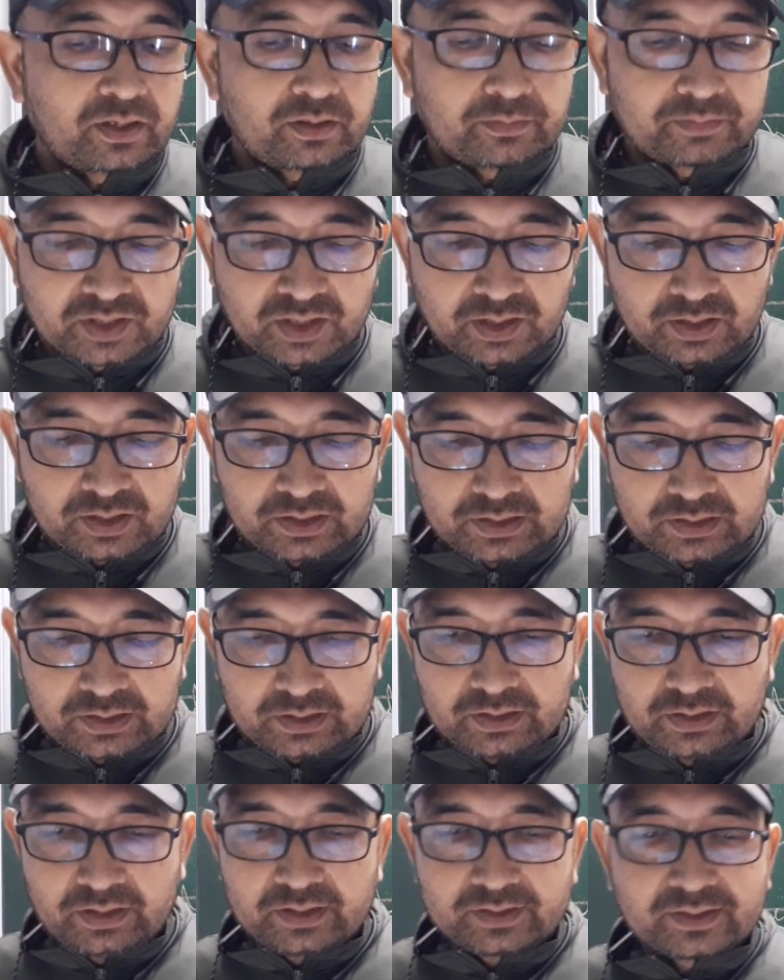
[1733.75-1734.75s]
up
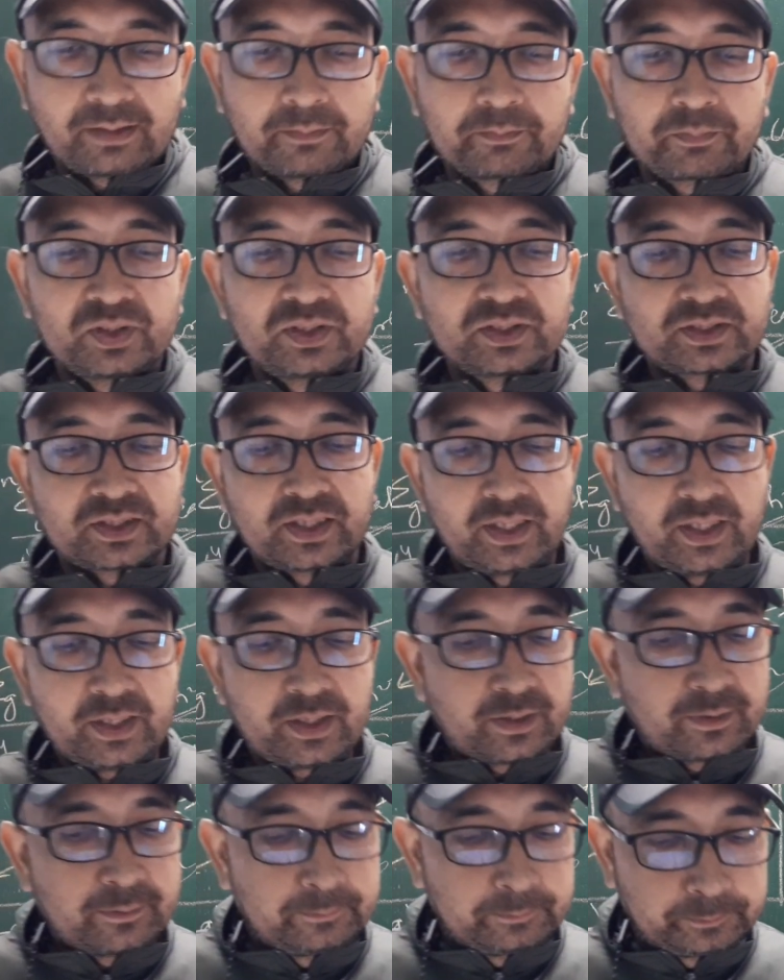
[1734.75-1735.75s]
the examples, correct?
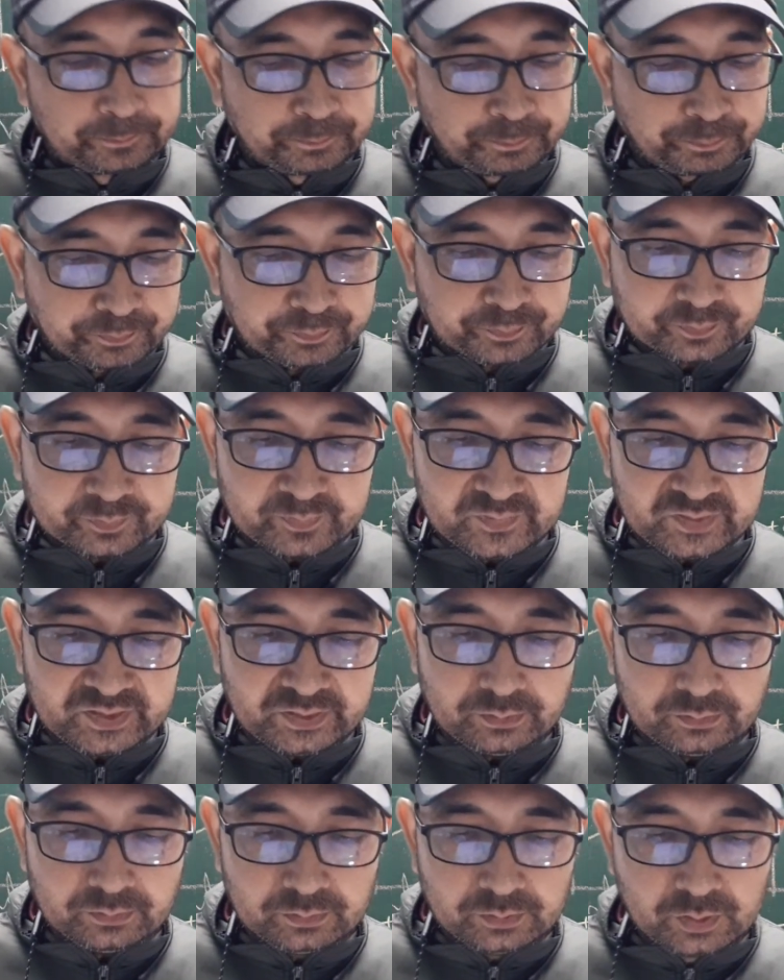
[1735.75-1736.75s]

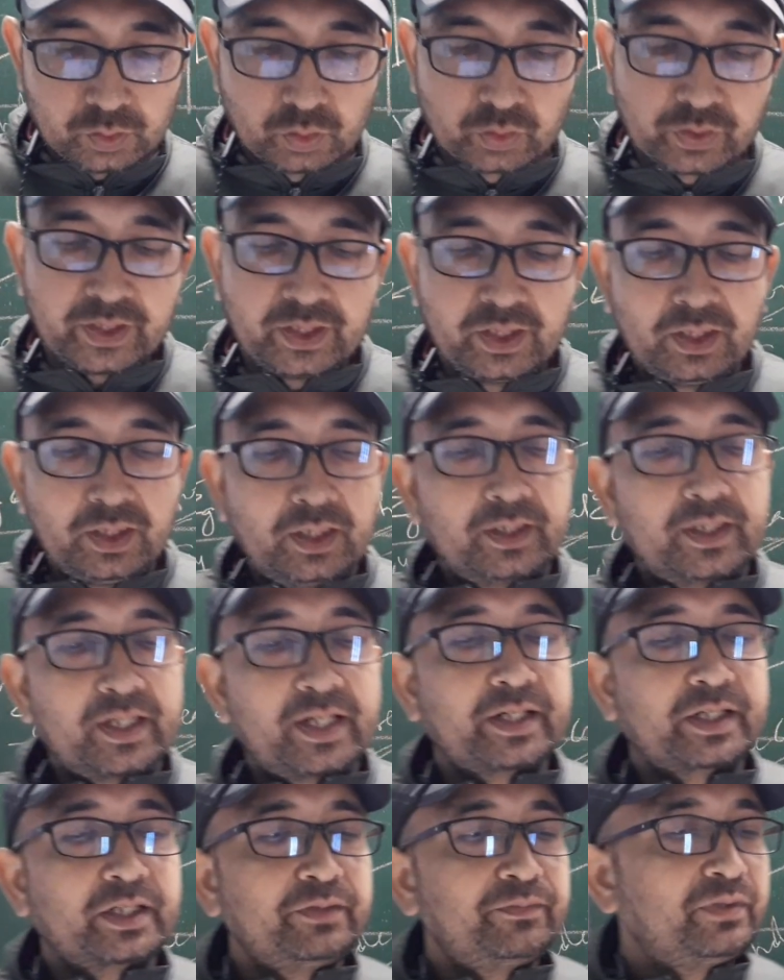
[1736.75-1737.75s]
Okay,
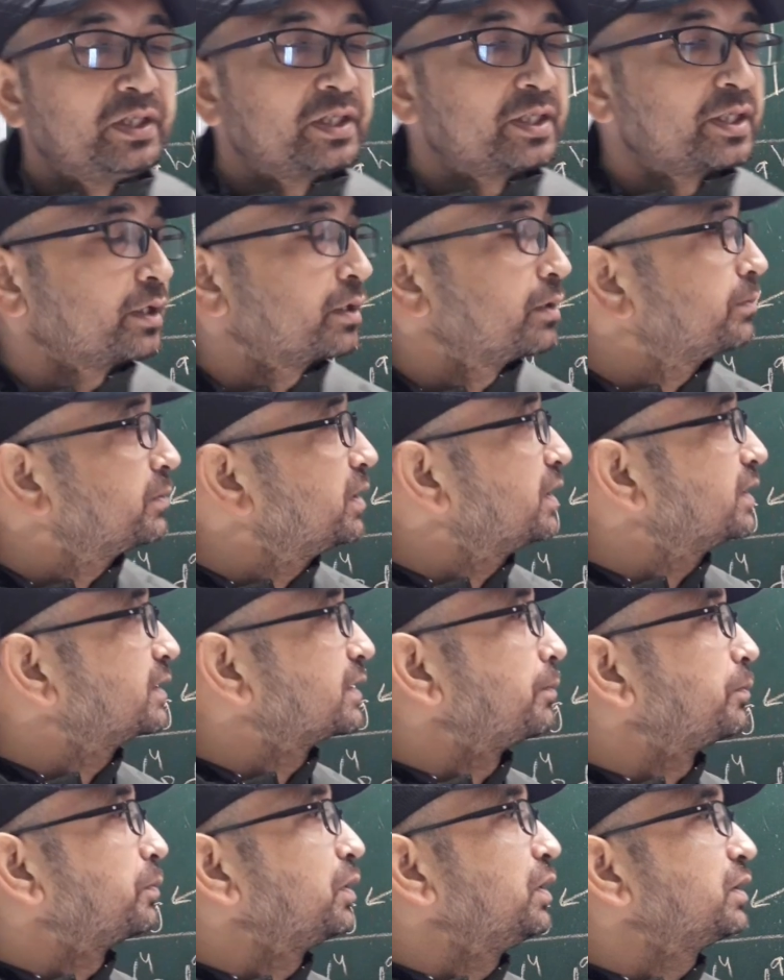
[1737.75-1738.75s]
directly we will take up the
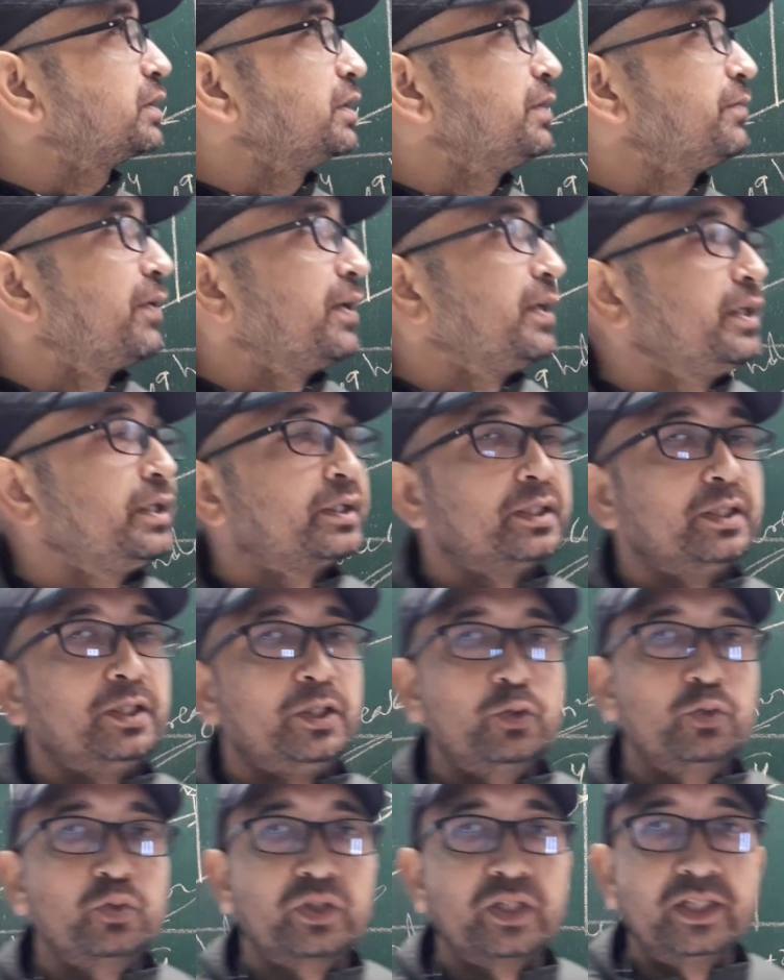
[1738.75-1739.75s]
examples. If any
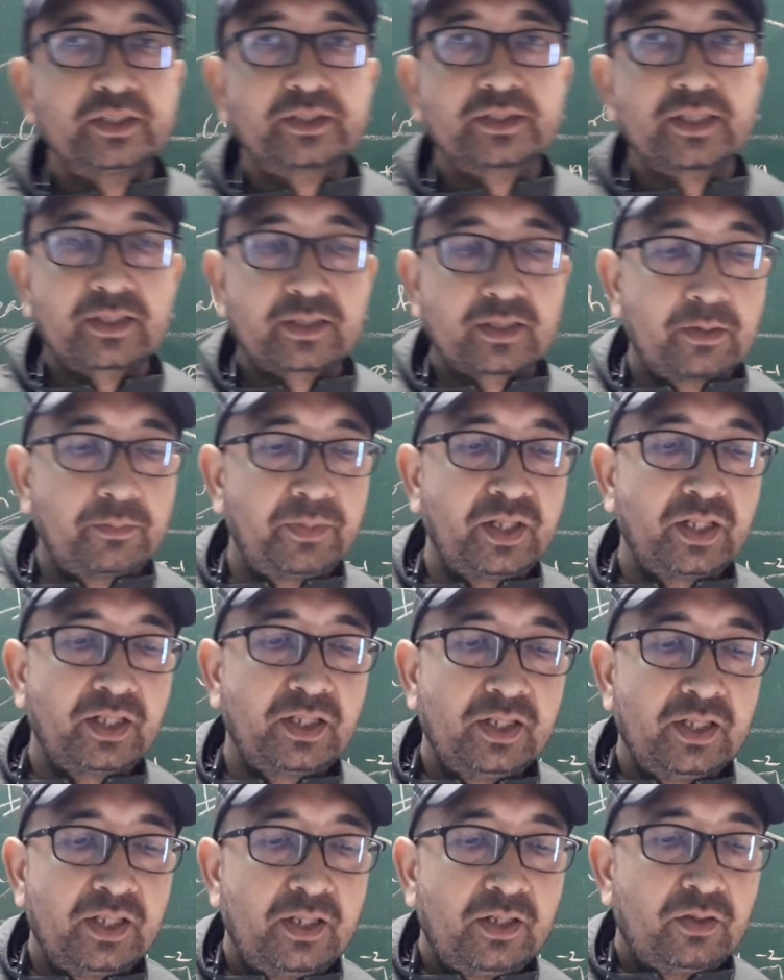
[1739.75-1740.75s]
new things are coming,
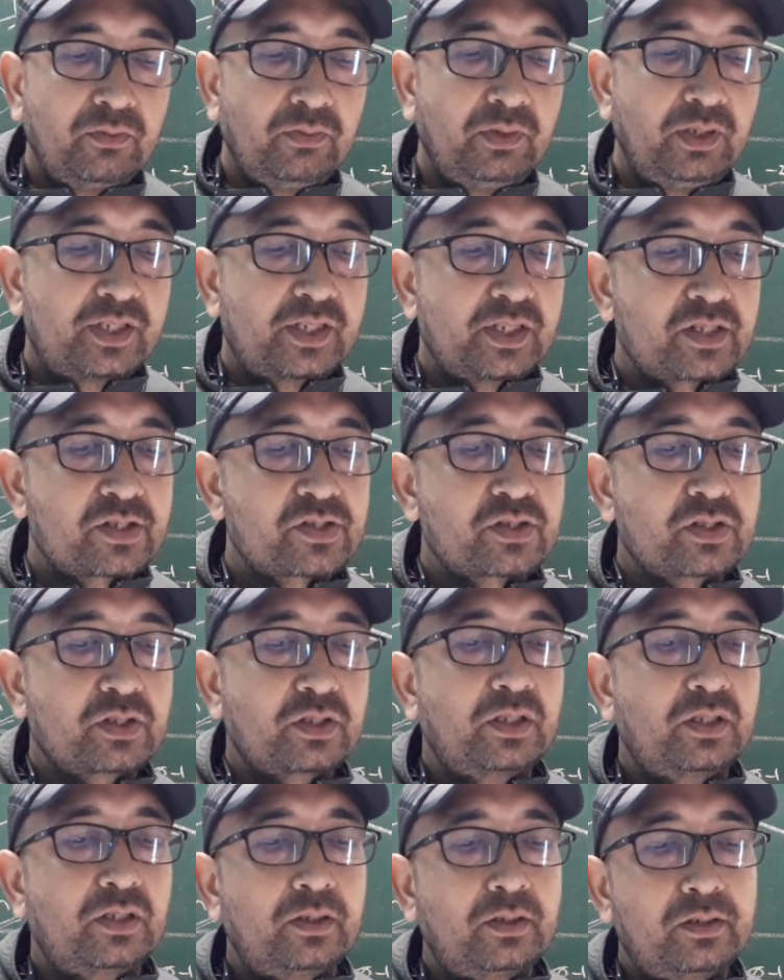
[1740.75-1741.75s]
we will just
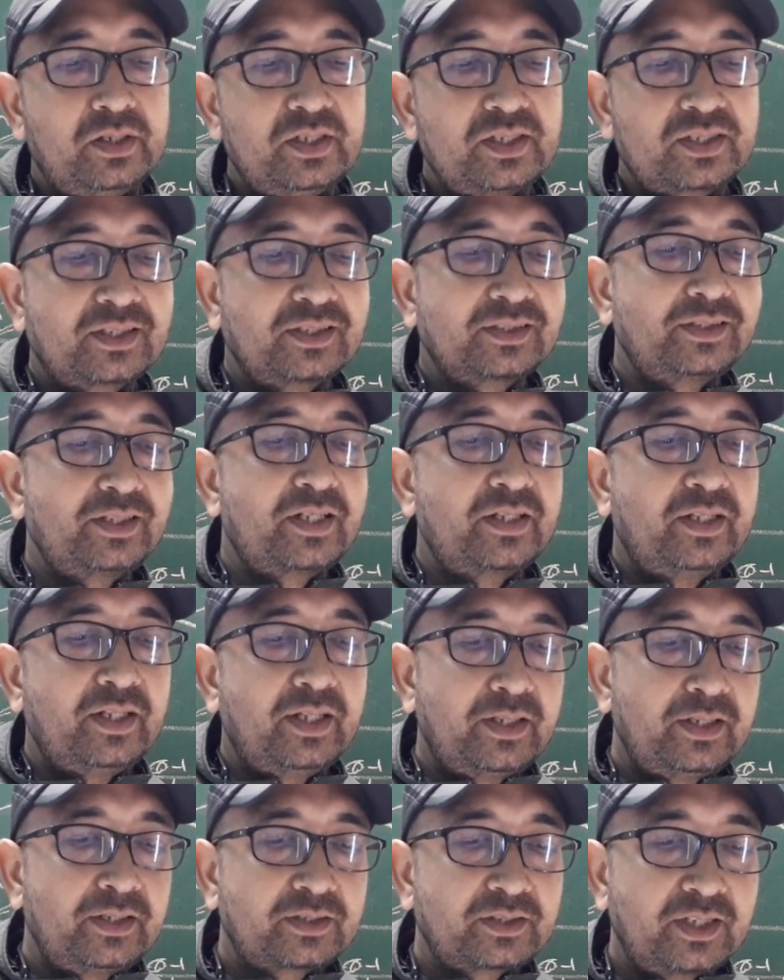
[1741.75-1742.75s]
discuss it
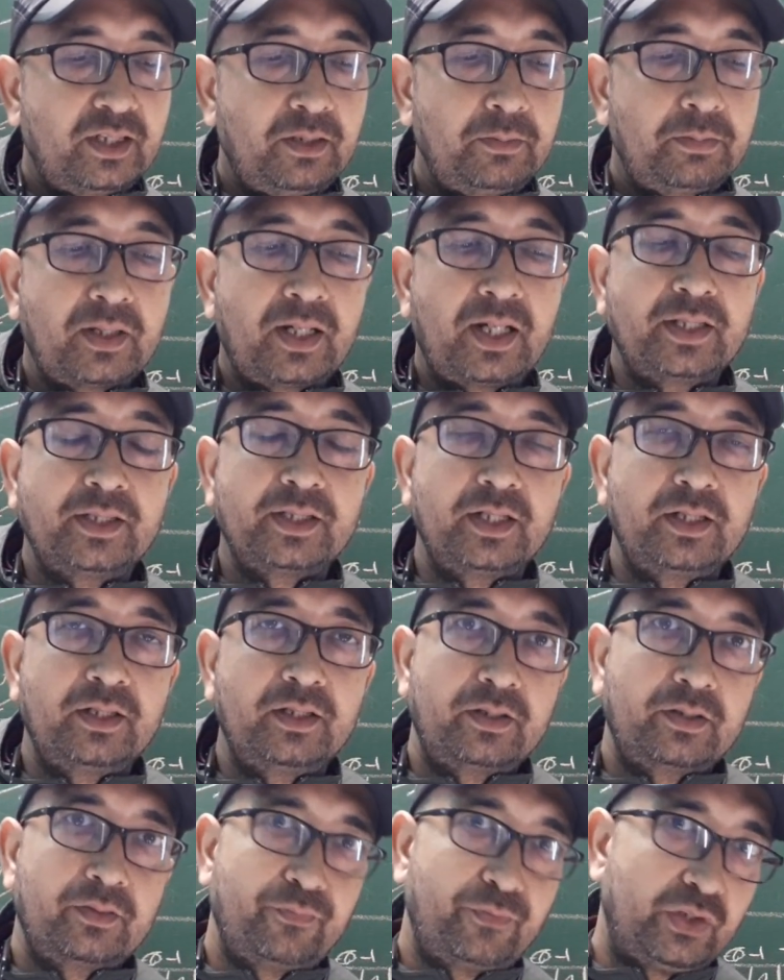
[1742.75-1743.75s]
there itself and
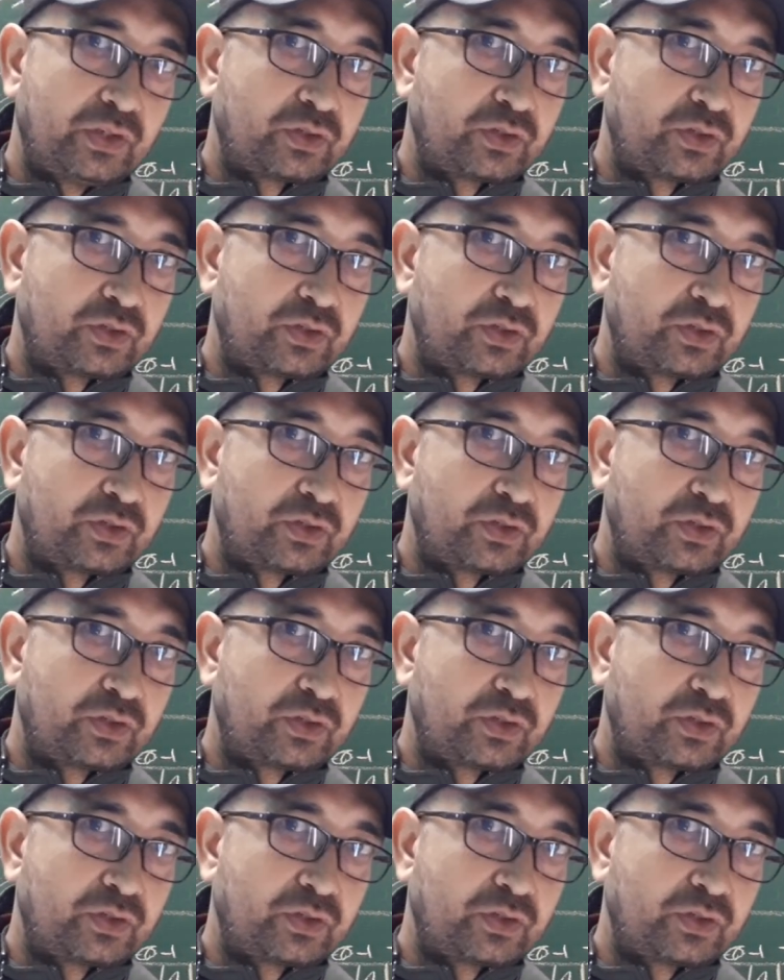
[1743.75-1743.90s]
then we will